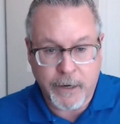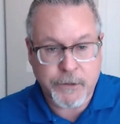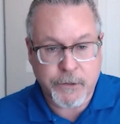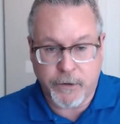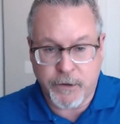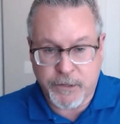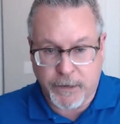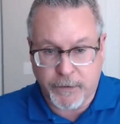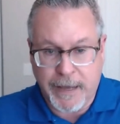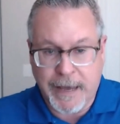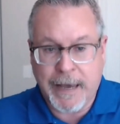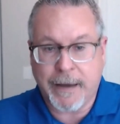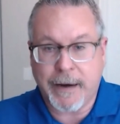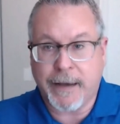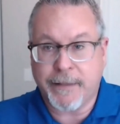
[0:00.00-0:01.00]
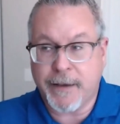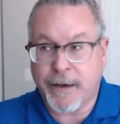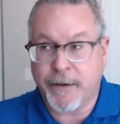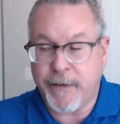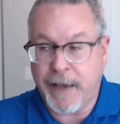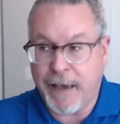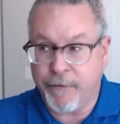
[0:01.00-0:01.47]
So there's a lot, I think,
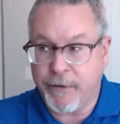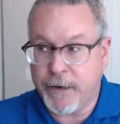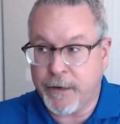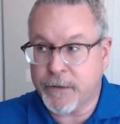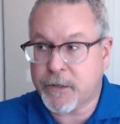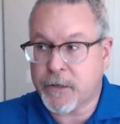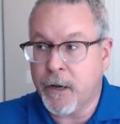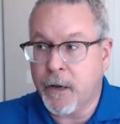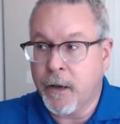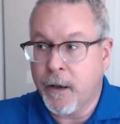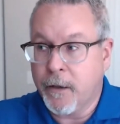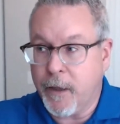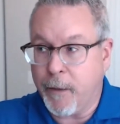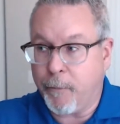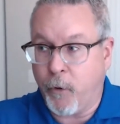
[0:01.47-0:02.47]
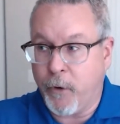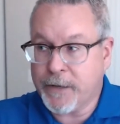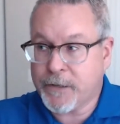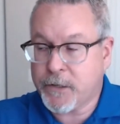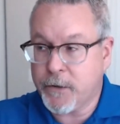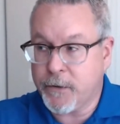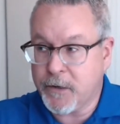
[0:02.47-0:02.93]
of evidence that
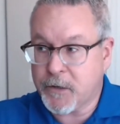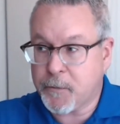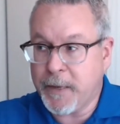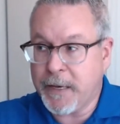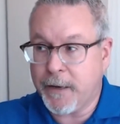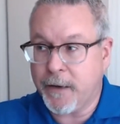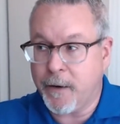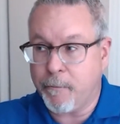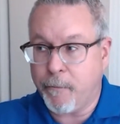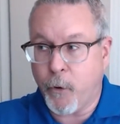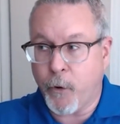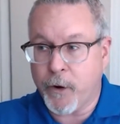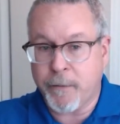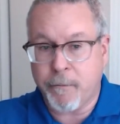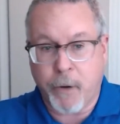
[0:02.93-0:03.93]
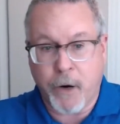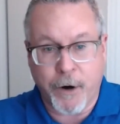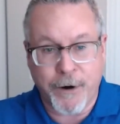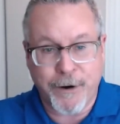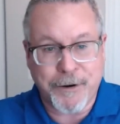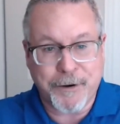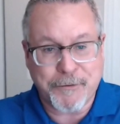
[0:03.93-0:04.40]
points to this being an important
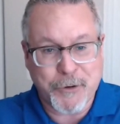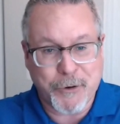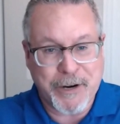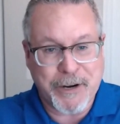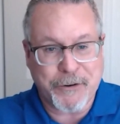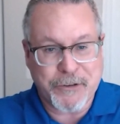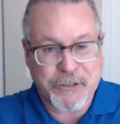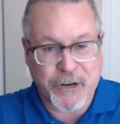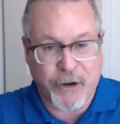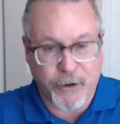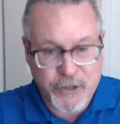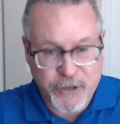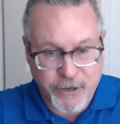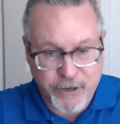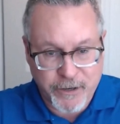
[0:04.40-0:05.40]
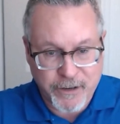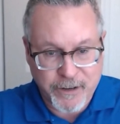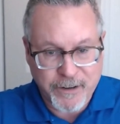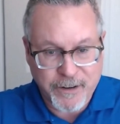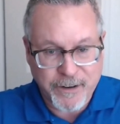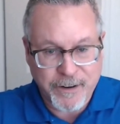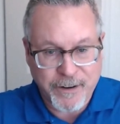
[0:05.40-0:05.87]
part of Toyota's culture,
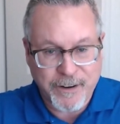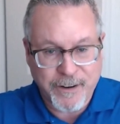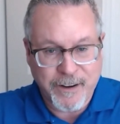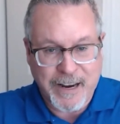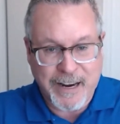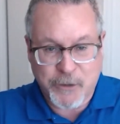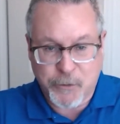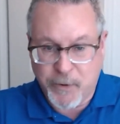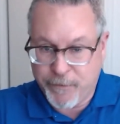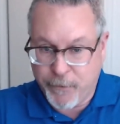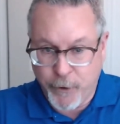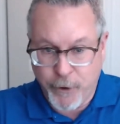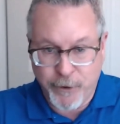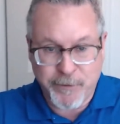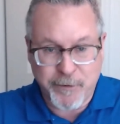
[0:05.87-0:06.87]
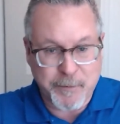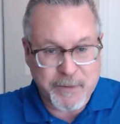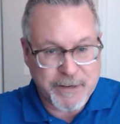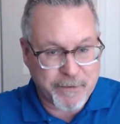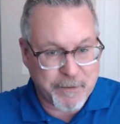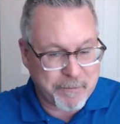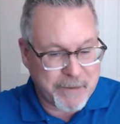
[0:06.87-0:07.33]
as we've heard from
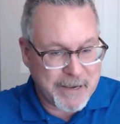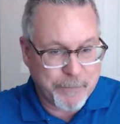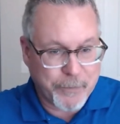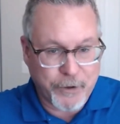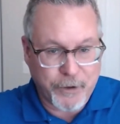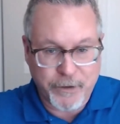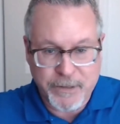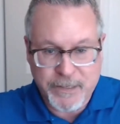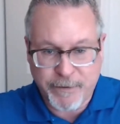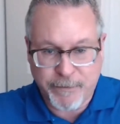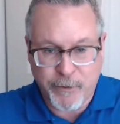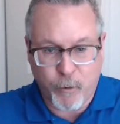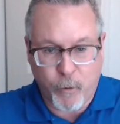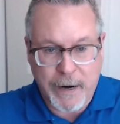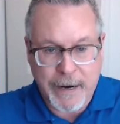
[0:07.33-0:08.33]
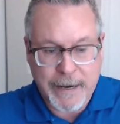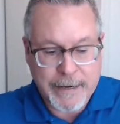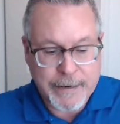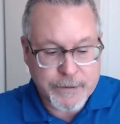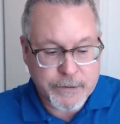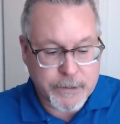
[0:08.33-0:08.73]
different people in different ways.